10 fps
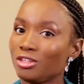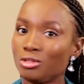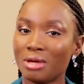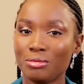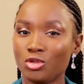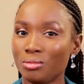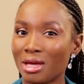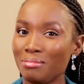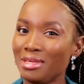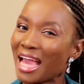things you might be doing
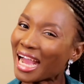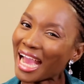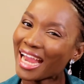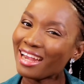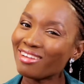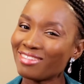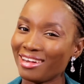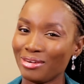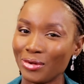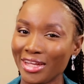might be kind of
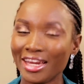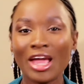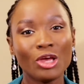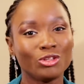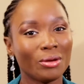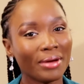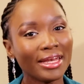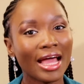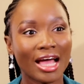annoying. So your partner